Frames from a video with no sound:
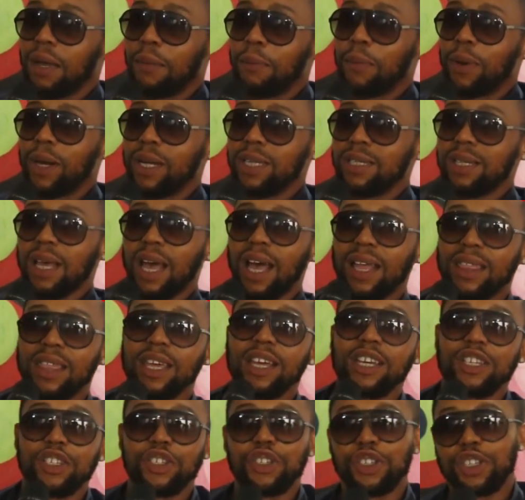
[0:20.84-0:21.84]
but I
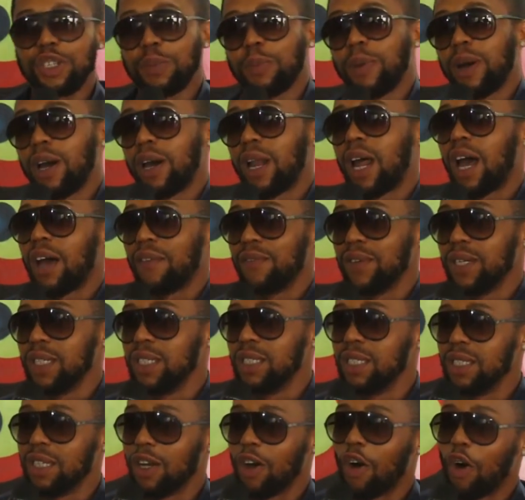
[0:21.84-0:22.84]
think it's just about
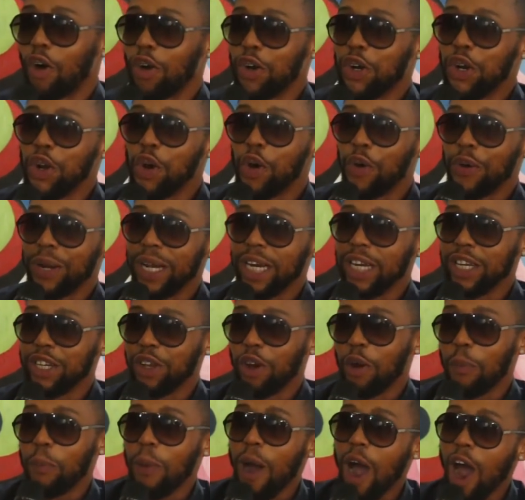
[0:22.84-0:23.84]
having or knowing
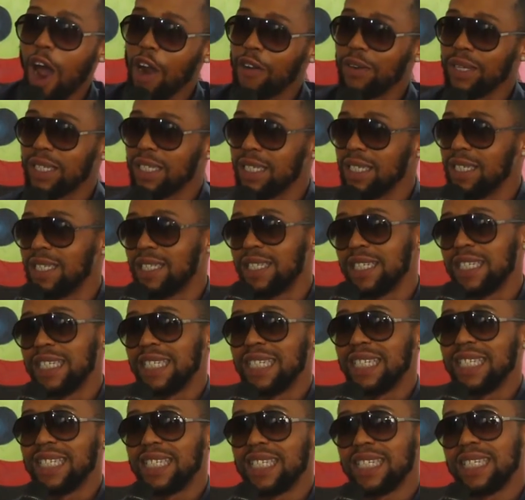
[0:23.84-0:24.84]
your priorities
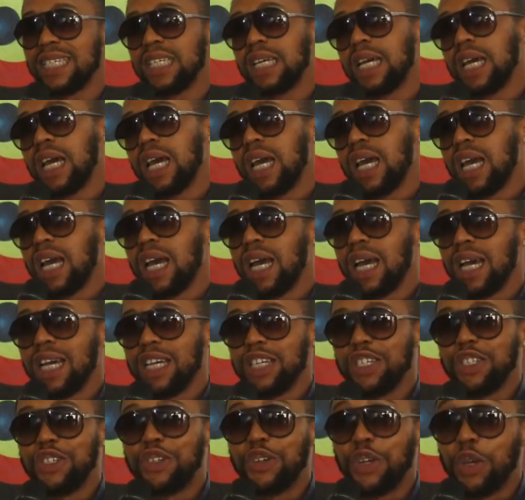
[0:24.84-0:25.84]
and
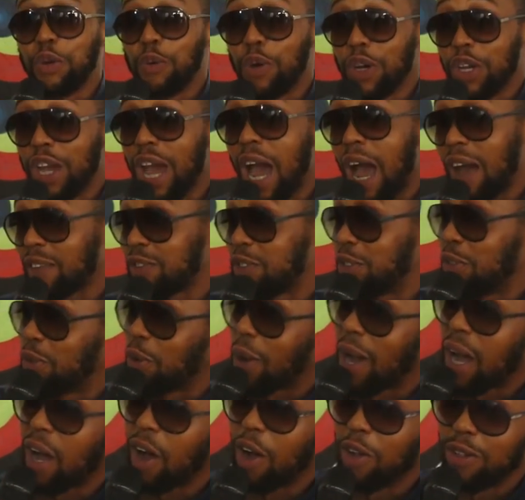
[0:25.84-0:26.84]
doing what you have to do
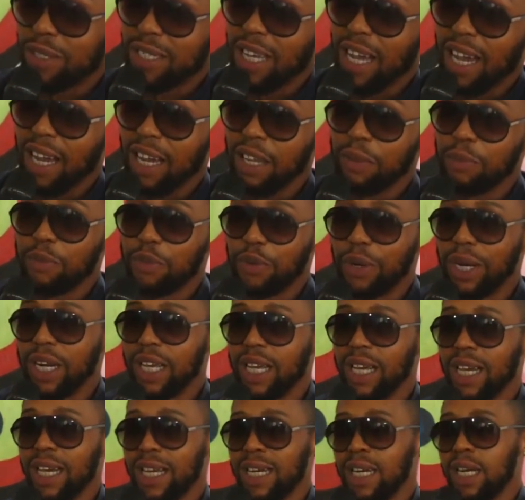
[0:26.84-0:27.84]
on time,
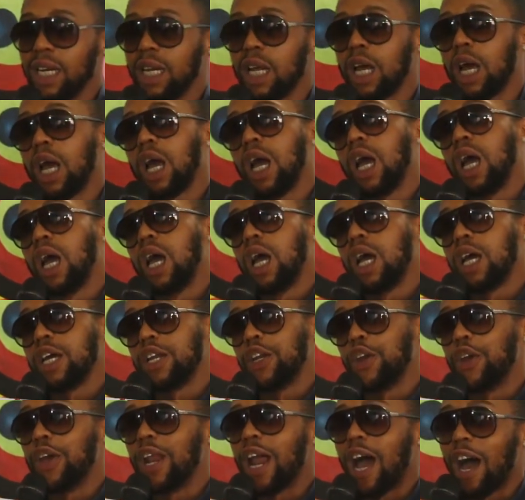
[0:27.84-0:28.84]
really, and
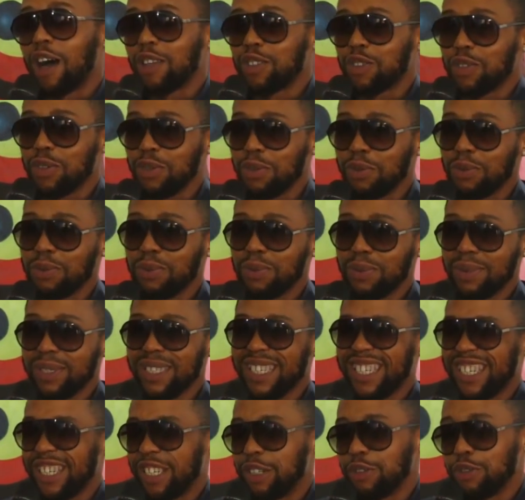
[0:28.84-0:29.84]
knowing how to
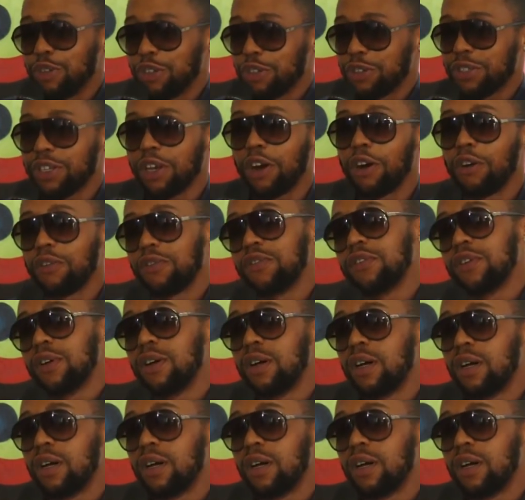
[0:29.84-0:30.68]
schedule yourself.